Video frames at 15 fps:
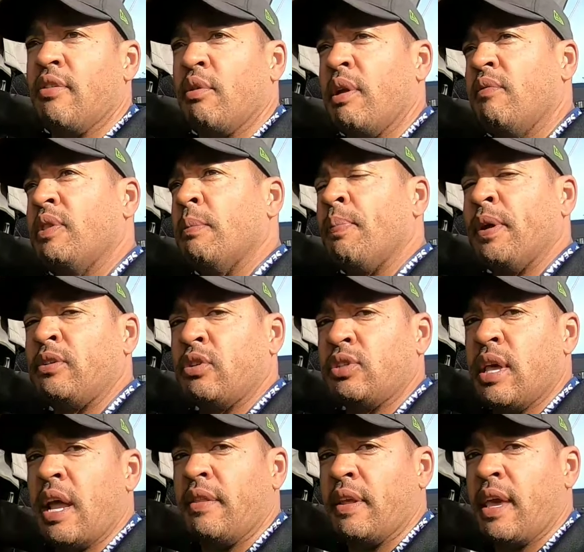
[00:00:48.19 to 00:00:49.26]
And even the pictures they
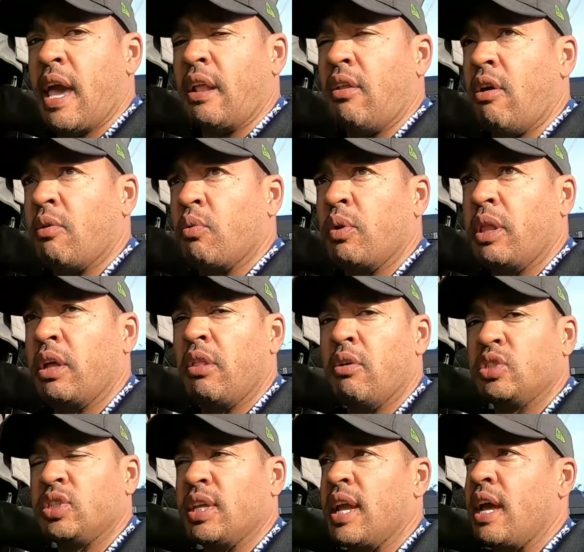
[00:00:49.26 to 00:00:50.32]
had in the catalog were really
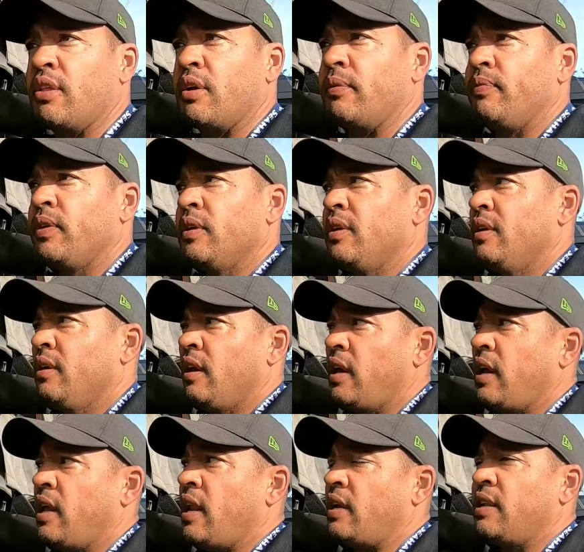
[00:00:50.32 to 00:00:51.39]
close together,
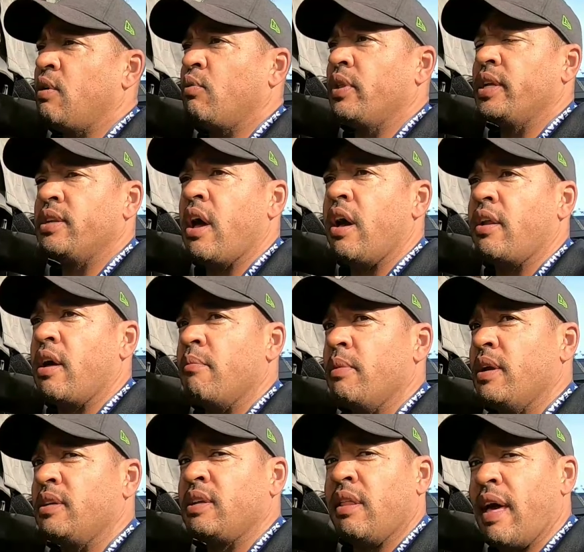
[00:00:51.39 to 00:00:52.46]
and it didn't really dawn on me
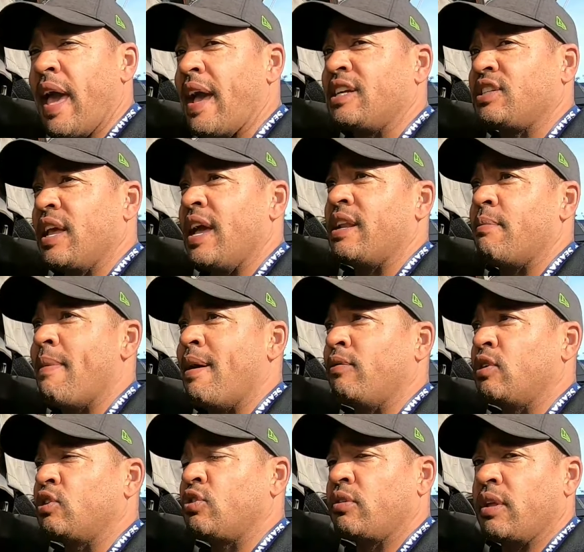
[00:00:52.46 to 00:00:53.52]
until I actually had to mount
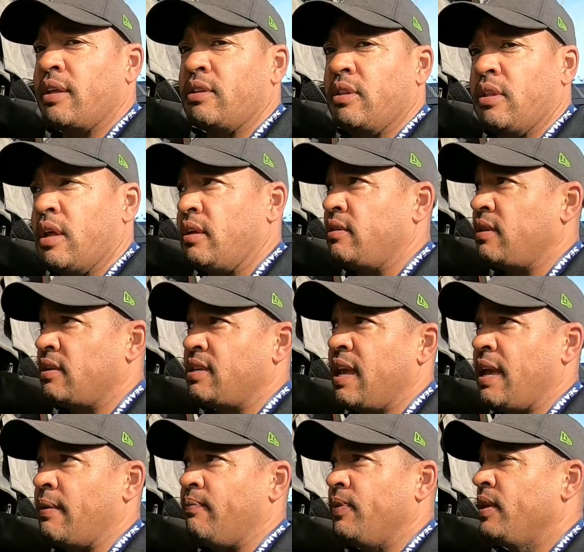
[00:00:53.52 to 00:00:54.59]
the
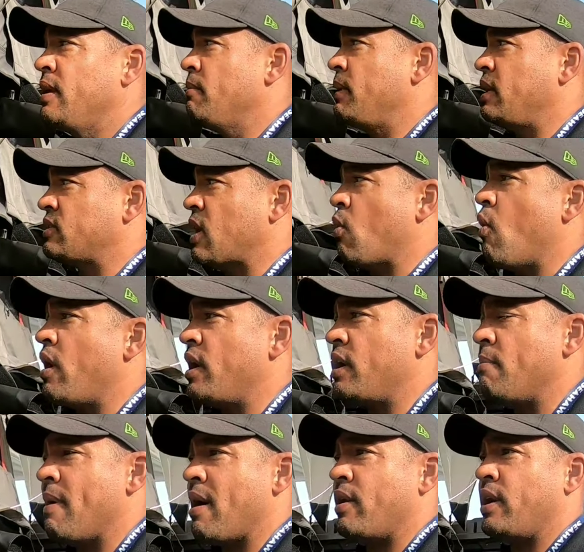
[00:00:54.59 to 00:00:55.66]
tent, because I wanted to mount